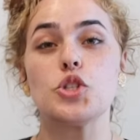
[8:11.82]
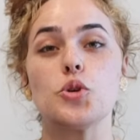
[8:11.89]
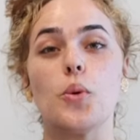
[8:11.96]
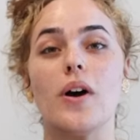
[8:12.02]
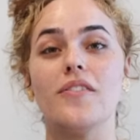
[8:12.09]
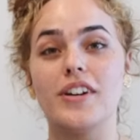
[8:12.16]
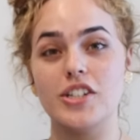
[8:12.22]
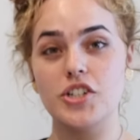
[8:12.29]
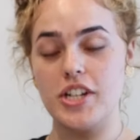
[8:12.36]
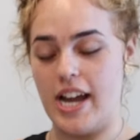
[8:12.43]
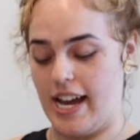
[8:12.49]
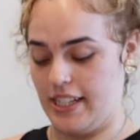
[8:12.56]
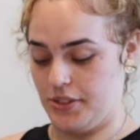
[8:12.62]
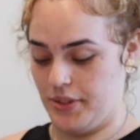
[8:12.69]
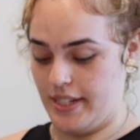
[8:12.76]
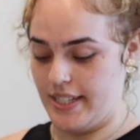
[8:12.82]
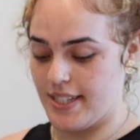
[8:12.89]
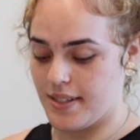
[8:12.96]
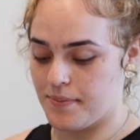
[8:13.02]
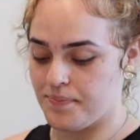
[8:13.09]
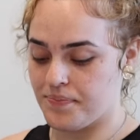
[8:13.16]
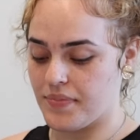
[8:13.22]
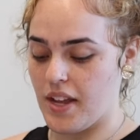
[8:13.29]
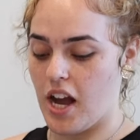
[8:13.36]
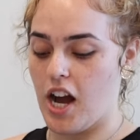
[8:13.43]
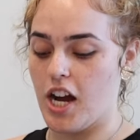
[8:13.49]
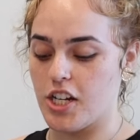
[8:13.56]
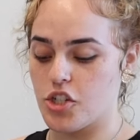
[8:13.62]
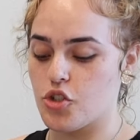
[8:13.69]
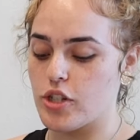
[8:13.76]
1,200 calories,
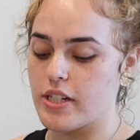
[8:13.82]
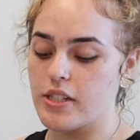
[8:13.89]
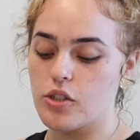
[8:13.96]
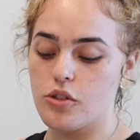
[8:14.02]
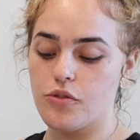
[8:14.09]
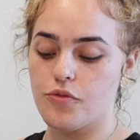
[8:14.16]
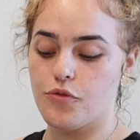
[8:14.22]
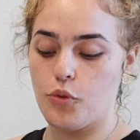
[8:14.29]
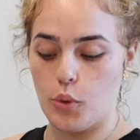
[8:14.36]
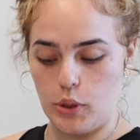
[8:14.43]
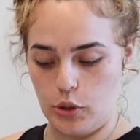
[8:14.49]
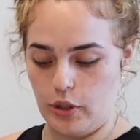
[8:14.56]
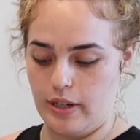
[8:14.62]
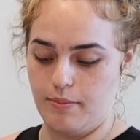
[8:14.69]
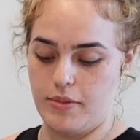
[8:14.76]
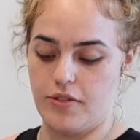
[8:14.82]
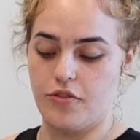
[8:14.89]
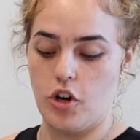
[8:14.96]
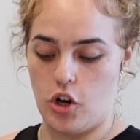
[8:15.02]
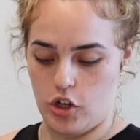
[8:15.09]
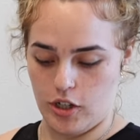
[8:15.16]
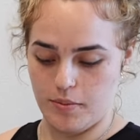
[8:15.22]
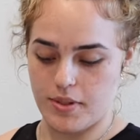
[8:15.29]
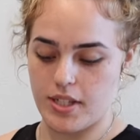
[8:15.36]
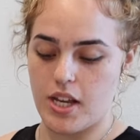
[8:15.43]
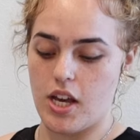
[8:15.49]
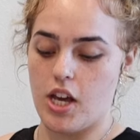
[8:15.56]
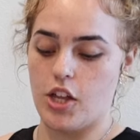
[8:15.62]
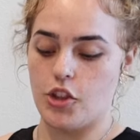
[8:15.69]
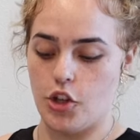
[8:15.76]
104 grams of carbs,
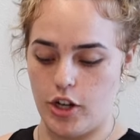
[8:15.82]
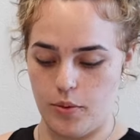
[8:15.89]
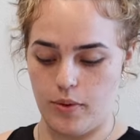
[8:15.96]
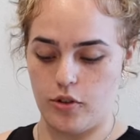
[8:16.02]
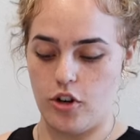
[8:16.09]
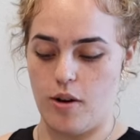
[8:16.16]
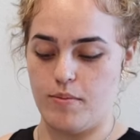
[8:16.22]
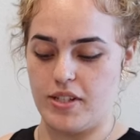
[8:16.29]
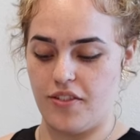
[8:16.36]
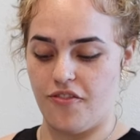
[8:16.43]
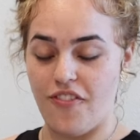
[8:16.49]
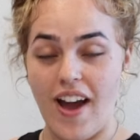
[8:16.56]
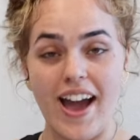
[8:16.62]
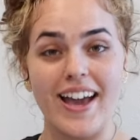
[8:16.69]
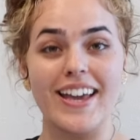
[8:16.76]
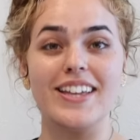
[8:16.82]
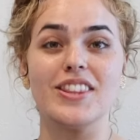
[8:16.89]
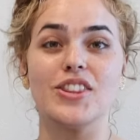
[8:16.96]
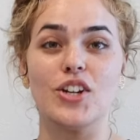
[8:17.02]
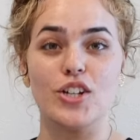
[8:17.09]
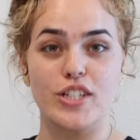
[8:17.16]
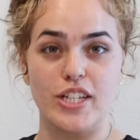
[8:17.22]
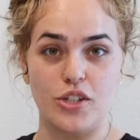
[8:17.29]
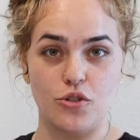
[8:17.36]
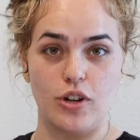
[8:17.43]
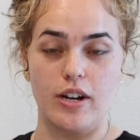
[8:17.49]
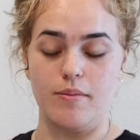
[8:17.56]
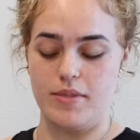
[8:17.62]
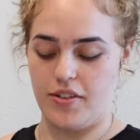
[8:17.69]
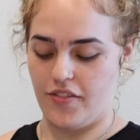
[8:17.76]
31 grams of fat, and 13
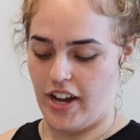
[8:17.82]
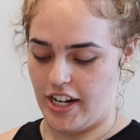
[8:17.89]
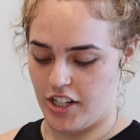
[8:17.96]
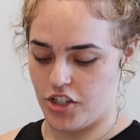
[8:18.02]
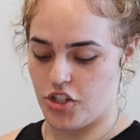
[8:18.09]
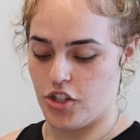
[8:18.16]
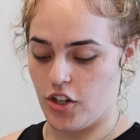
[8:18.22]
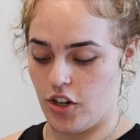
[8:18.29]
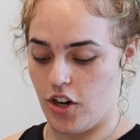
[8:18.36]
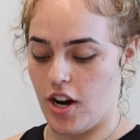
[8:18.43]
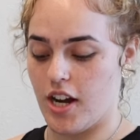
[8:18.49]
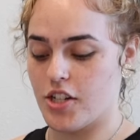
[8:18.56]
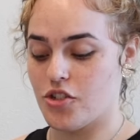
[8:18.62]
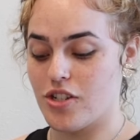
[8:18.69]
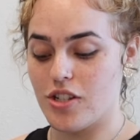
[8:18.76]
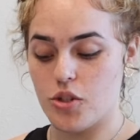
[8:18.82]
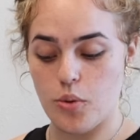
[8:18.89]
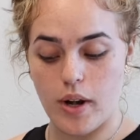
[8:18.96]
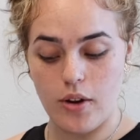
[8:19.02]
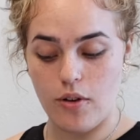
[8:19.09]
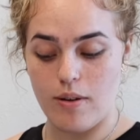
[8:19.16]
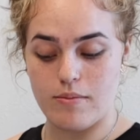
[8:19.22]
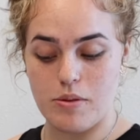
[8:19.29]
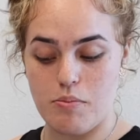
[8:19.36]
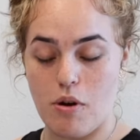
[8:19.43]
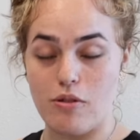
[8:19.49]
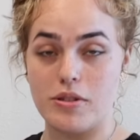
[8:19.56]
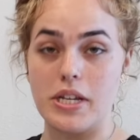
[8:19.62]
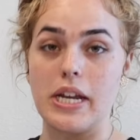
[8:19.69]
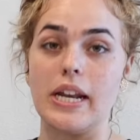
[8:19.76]
grams of added sugar, 120 grams of
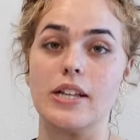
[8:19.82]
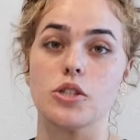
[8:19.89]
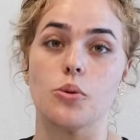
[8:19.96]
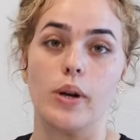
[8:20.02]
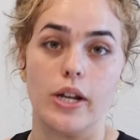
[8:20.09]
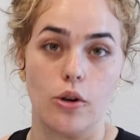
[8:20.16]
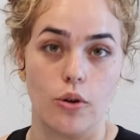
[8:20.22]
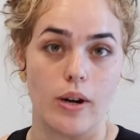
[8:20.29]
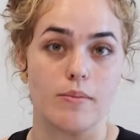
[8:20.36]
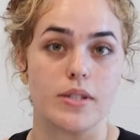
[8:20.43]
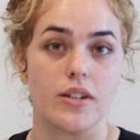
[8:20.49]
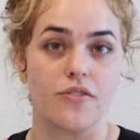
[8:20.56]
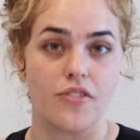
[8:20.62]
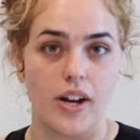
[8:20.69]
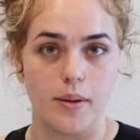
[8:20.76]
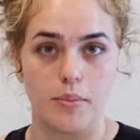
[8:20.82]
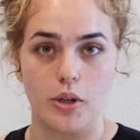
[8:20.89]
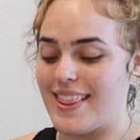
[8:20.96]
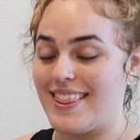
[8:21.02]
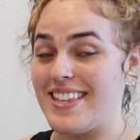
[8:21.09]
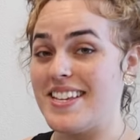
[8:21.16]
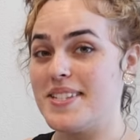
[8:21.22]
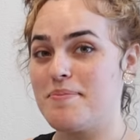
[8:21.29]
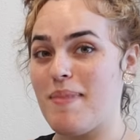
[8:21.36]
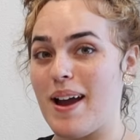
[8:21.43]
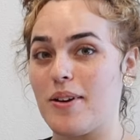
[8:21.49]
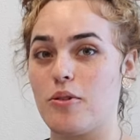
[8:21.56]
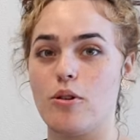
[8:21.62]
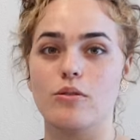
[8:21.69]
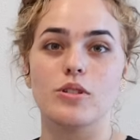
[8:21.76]
protein, and 20 grams of fiber. These
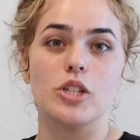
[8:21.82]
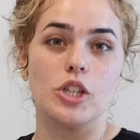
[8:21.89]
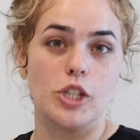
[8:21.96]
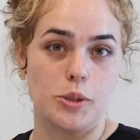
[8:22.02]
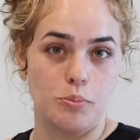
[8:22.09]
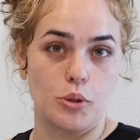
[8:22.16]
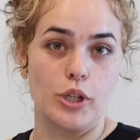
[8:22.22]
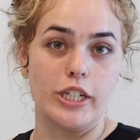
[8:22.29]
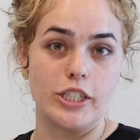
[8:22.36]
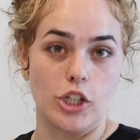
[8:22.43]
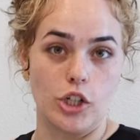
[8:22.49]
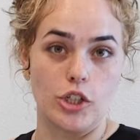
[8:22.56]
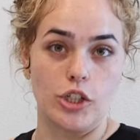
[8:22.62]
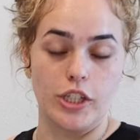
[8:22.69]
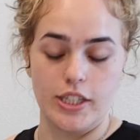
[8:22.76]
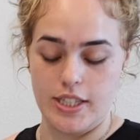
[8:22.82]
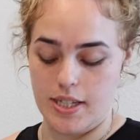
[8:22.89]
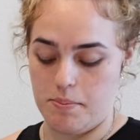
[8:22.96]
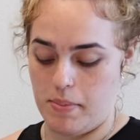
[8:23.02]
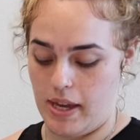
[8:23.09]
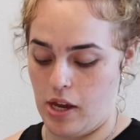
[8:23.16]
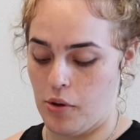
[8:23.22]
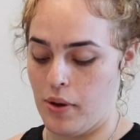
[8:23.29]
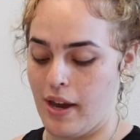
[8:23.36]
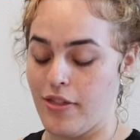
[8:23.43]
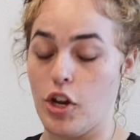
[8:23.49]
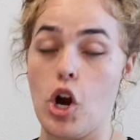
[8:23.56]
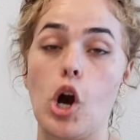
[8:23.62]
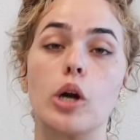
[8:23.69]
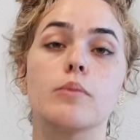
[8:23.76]
macros look pretty darn good to me, okay?
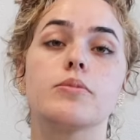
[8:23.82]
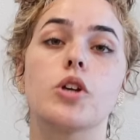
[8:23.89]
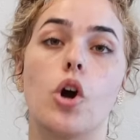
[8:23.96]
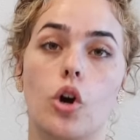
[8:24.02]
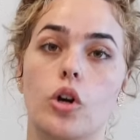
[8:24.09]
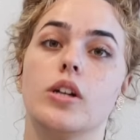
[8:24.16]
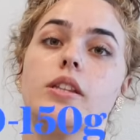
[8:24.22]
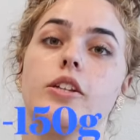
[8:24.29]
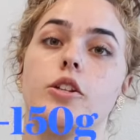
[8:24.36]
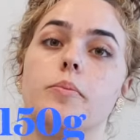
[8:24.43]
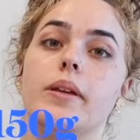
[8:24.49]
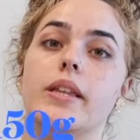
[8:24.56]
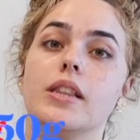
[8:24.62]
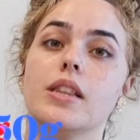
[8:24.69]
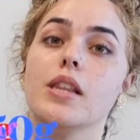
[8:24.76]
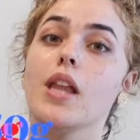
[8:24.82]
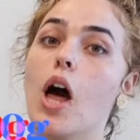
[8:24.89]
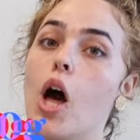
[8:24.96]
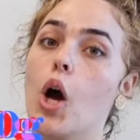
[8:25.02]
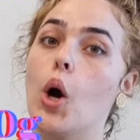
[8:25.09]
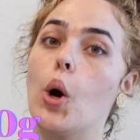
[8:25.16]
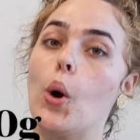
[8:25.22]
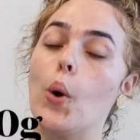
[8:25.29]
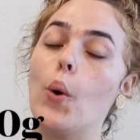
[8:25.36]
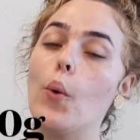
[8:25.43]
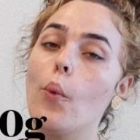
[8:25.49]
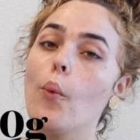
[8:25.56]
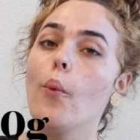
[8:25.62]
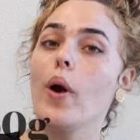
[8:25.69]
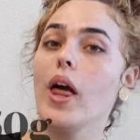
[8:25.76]
The carbs are a little bit
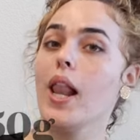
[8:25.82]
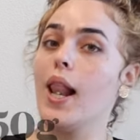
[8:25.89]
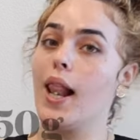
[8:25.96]
low.